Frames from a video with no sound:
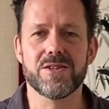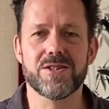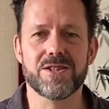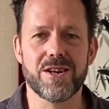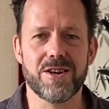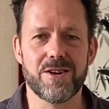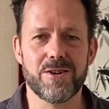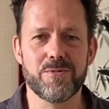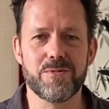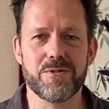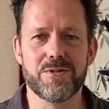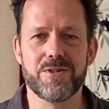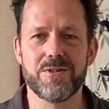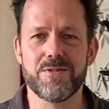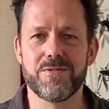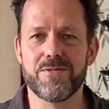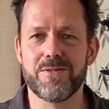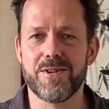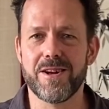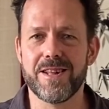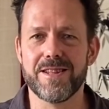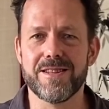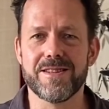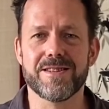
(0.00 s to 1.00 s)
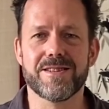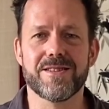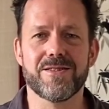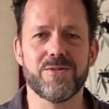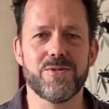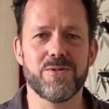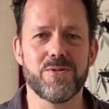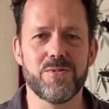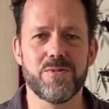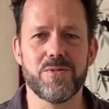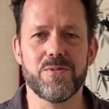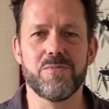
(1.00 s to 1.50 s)
Share it with your friends
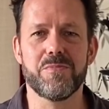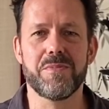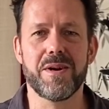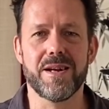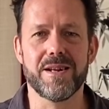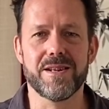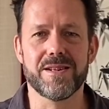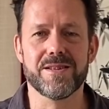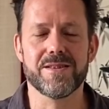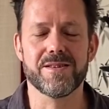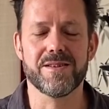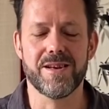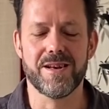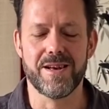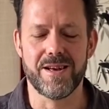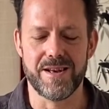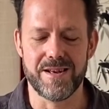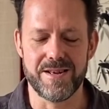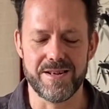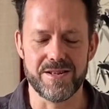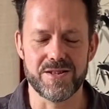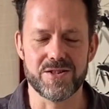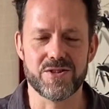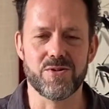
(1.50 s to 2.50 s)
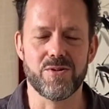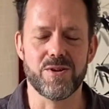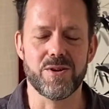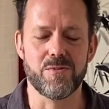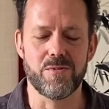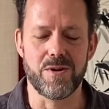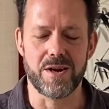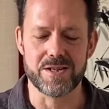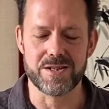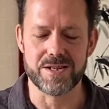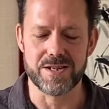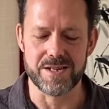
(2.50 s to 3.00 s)
who might enjoy
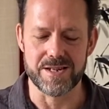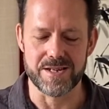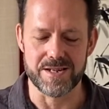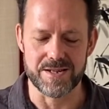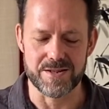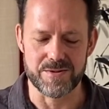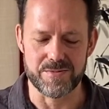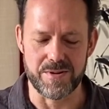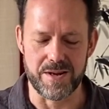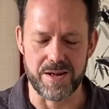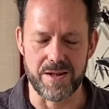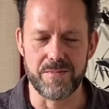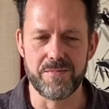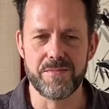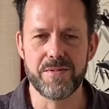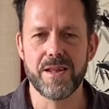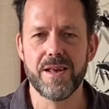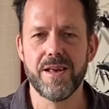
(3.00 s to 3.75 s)
watching it as well.